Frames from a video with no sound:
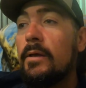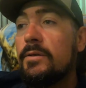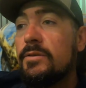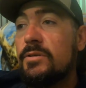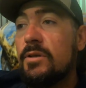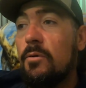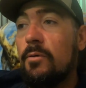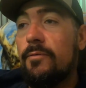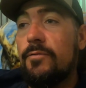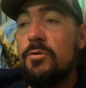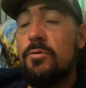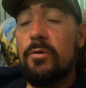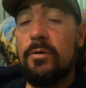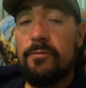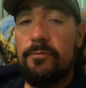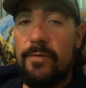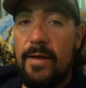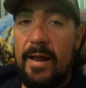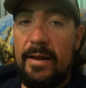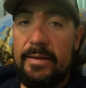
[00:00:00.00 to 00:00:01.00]
So if you
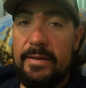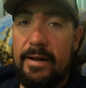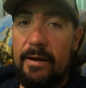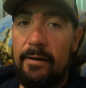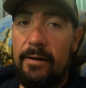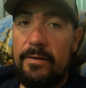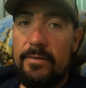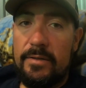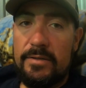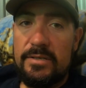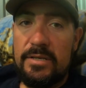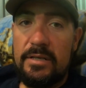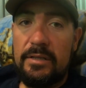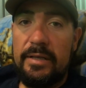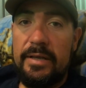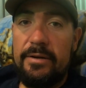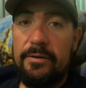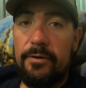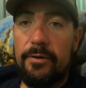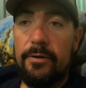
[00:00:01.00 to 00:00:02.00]
can find an area that's
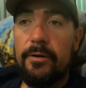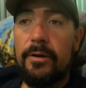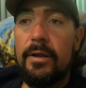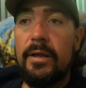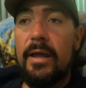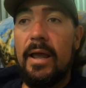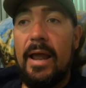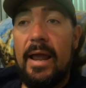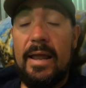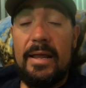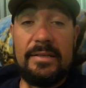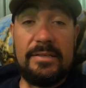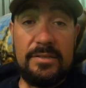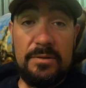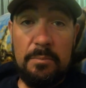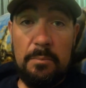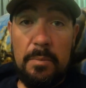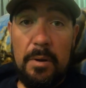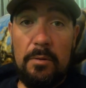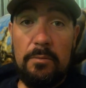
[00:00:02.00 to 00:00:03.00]
cleaner and
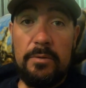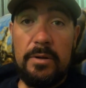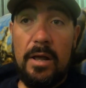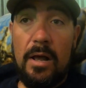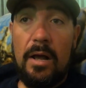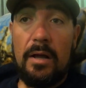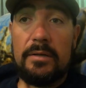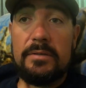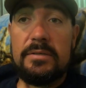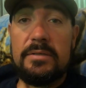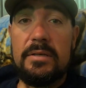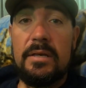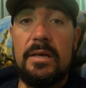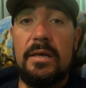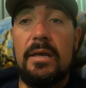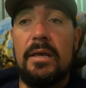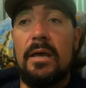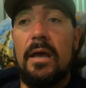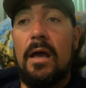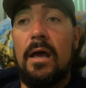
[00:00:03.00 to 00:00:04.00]
some boat docks,
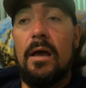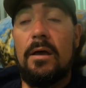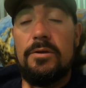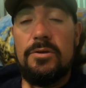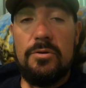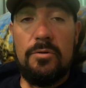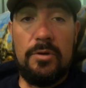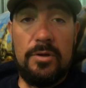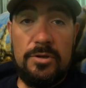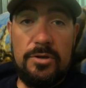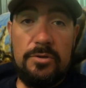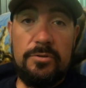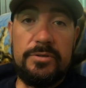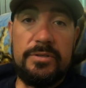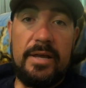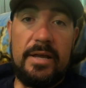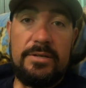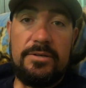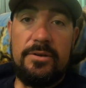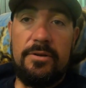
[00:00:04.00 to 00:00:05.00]
you can use
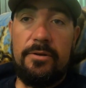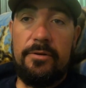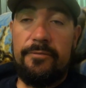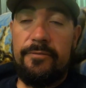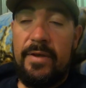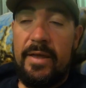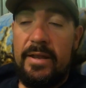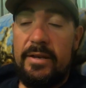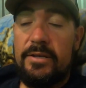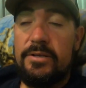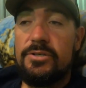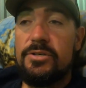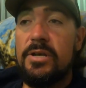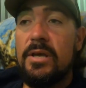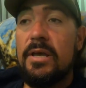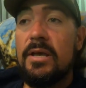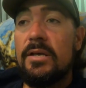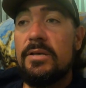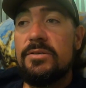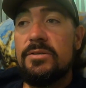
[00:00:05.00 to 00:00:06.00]
that to your advantage.
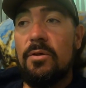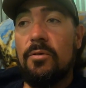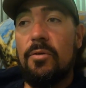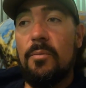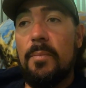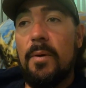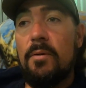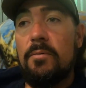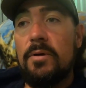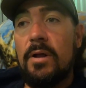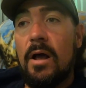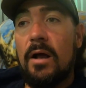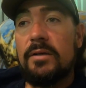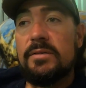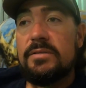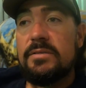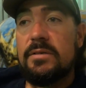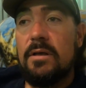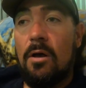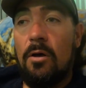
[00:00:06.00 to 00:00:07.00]
So the boat
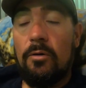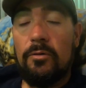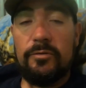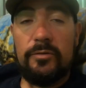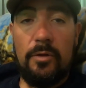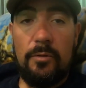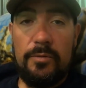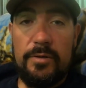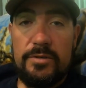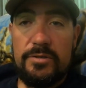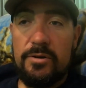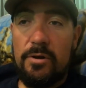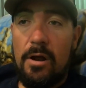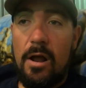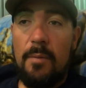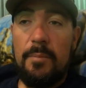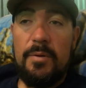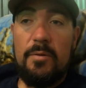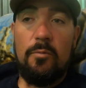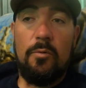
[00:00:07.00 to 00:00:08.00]
docks, also these
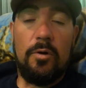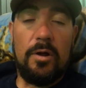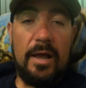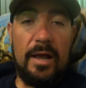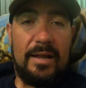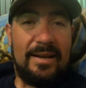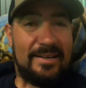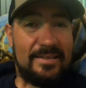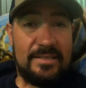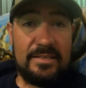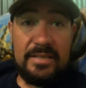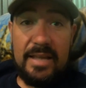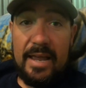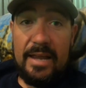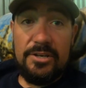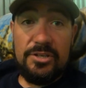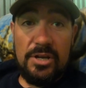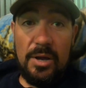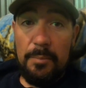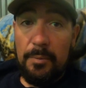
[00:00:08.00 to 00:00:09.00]
crappie will kind of
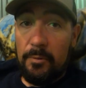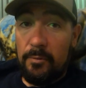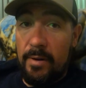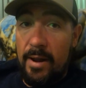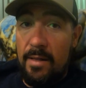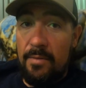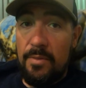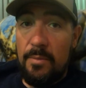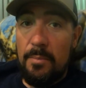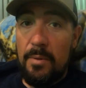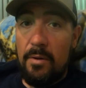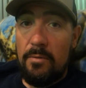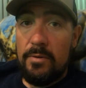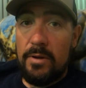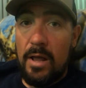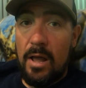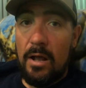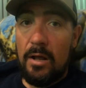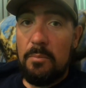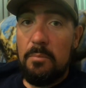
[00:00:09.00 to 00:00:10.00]
stage up around the boat
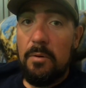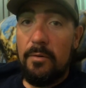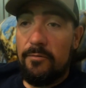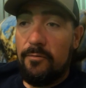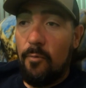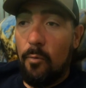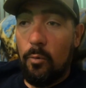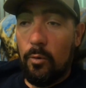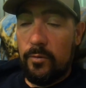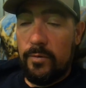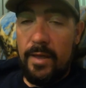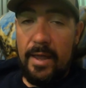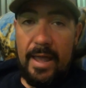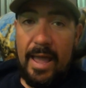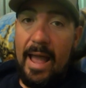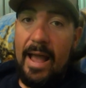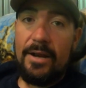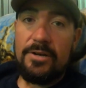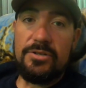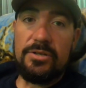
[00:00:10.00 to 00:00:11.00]
dock before they
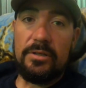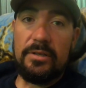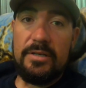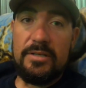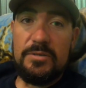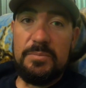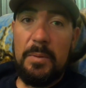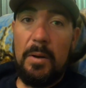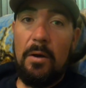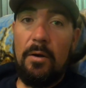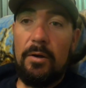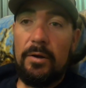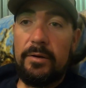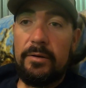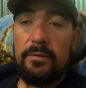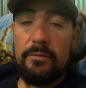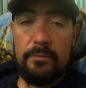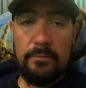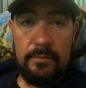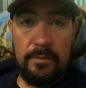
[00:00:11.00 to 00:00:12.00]
actually
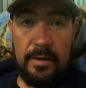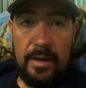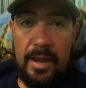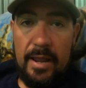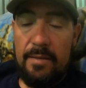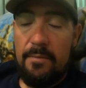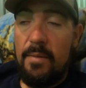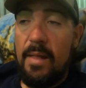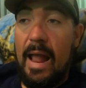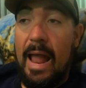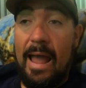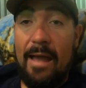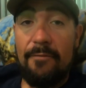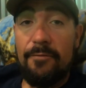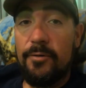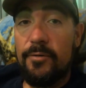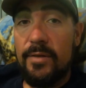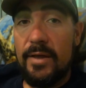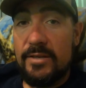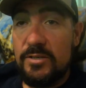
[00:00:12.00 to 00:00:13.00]
spawn. And
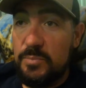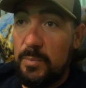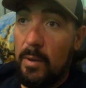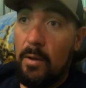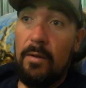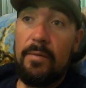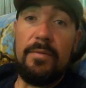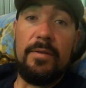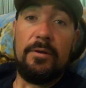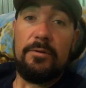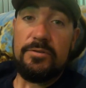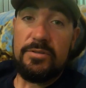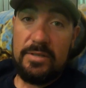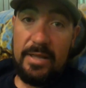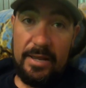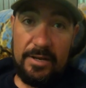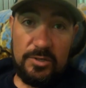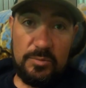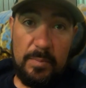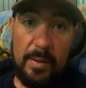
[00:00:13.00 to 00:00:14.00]
after they spawn, they'll
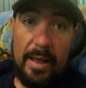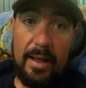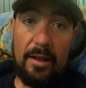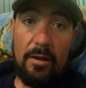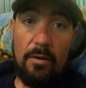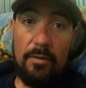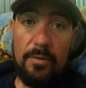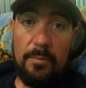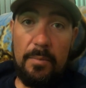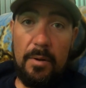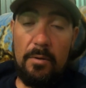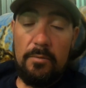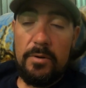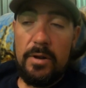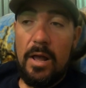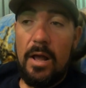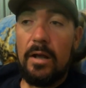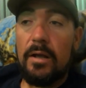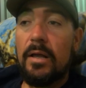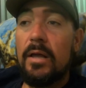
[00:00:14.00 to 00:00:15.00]
stage back on the boat
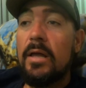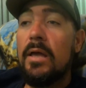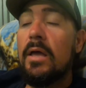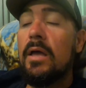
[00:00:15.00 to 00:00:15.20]
dock.